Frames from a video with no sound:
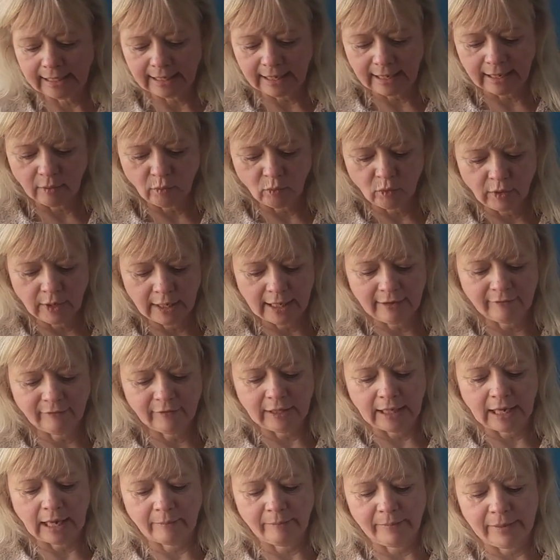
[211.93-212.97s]
and I were
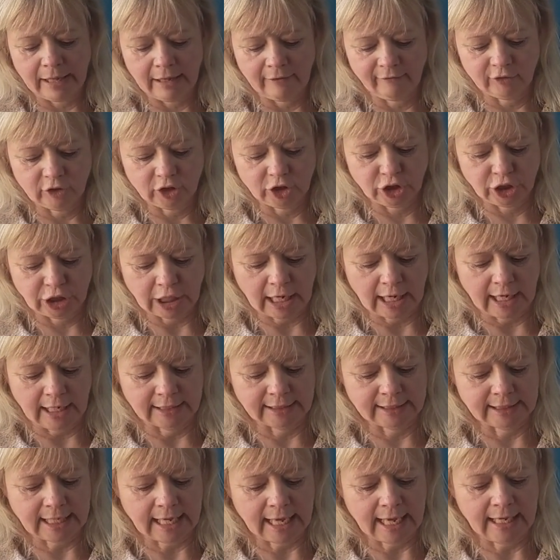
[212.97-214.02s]
having a bit of a
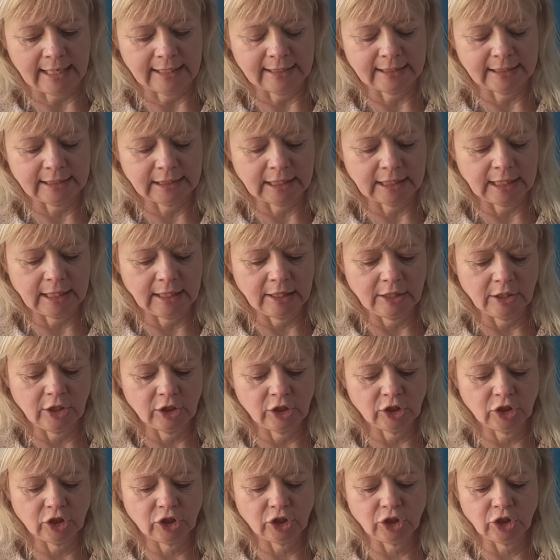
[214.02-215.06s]
chat, and
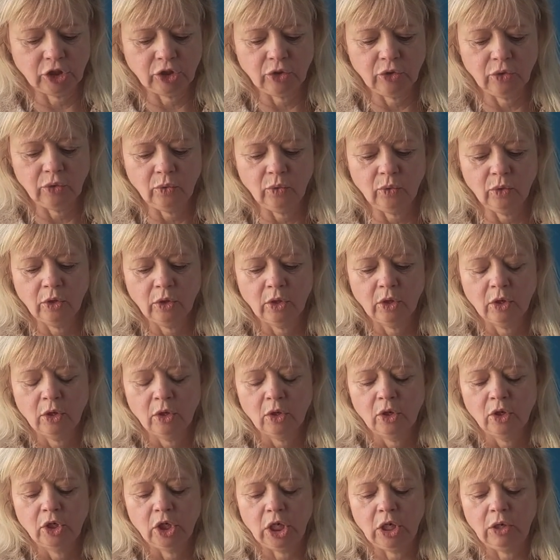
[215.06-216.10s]
the 2
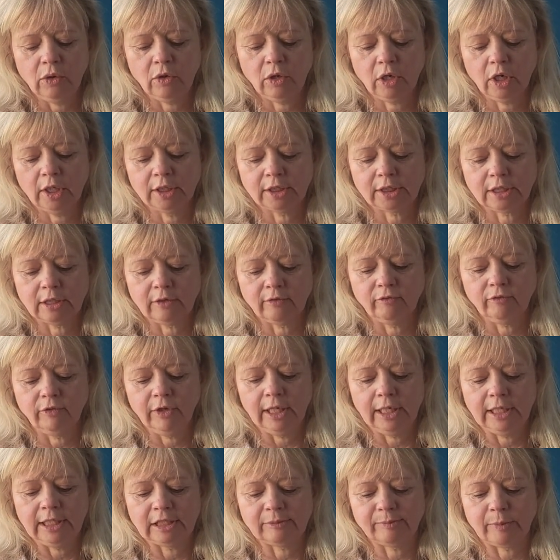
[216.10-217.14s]
new colours that
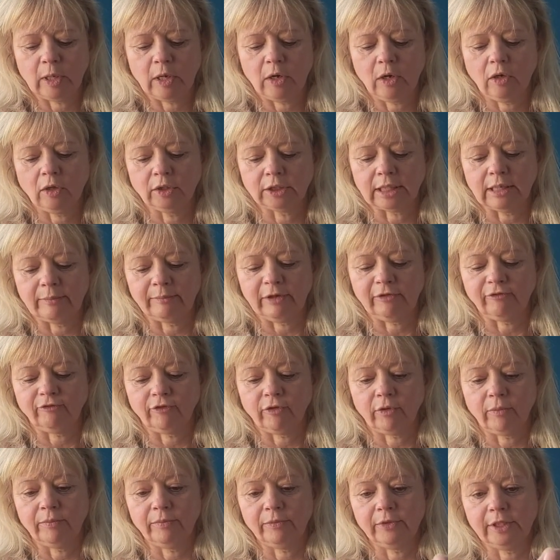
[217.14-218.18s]
really sparkled at me
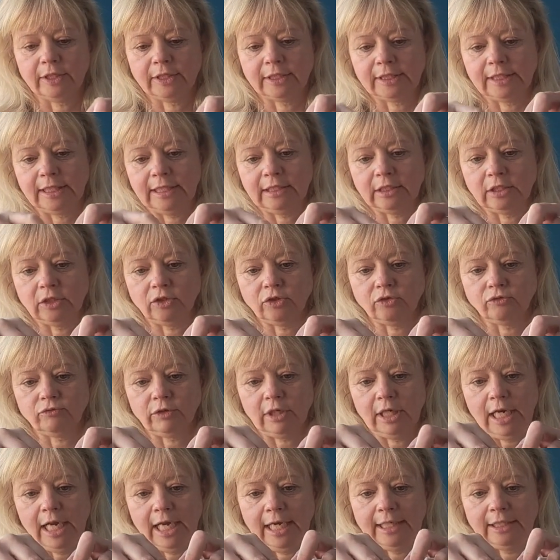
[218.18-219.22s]
from the season's
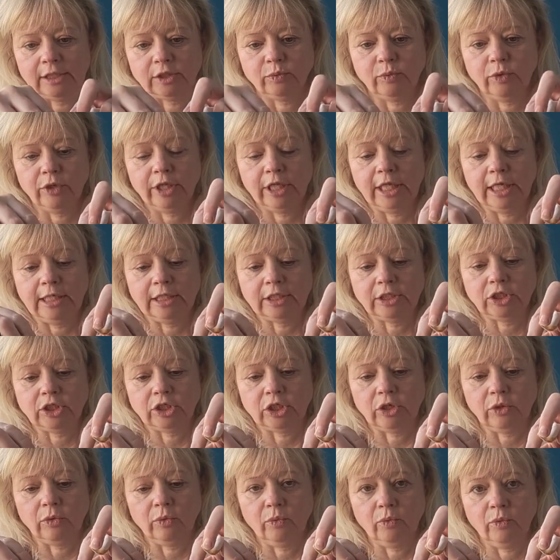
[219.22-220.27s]
release were these
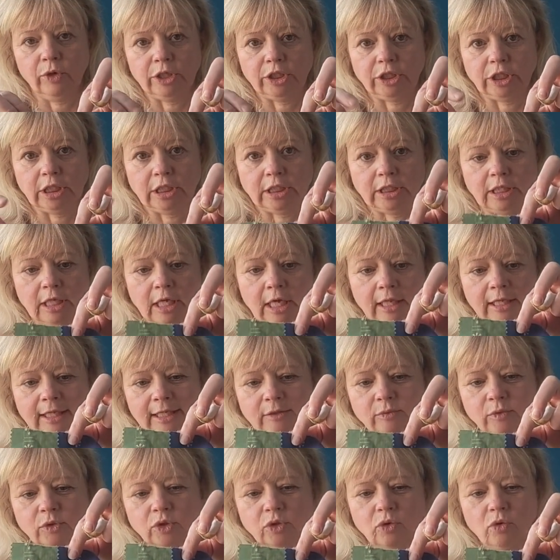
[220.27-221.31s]
2, which is,
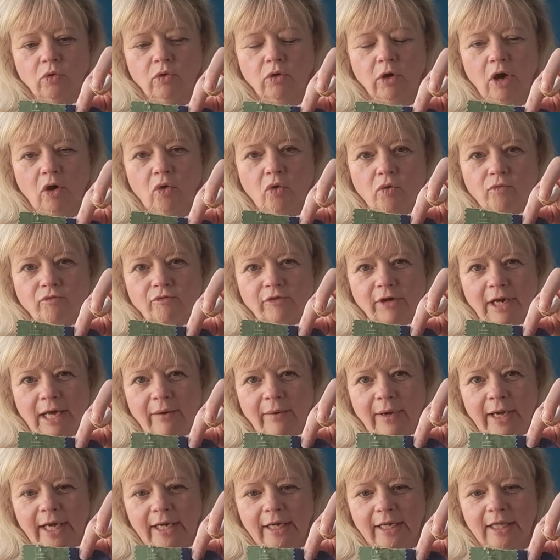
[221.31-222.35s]
this one's called
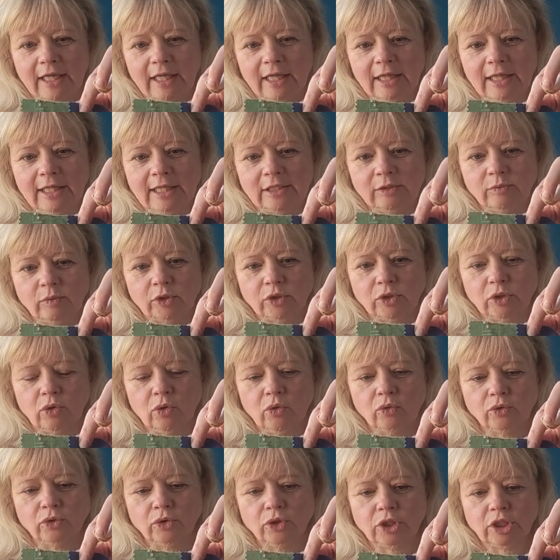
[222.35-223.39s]
Cornflower, and I think this one's
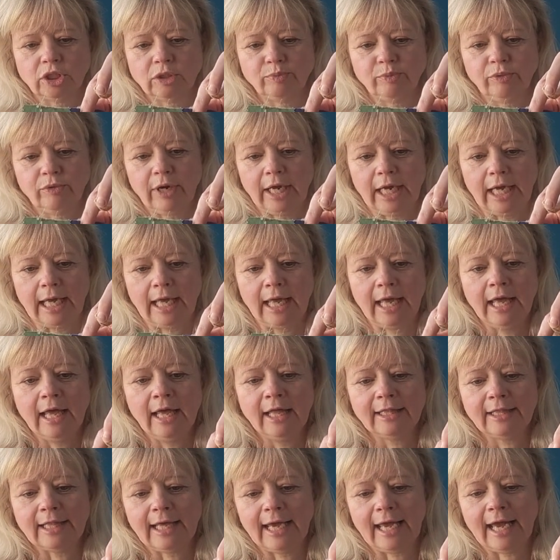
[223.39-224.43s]
called Spring.
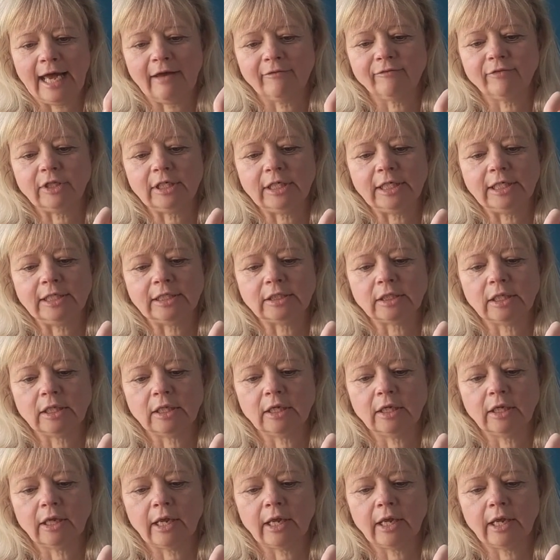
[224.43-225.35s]
They have these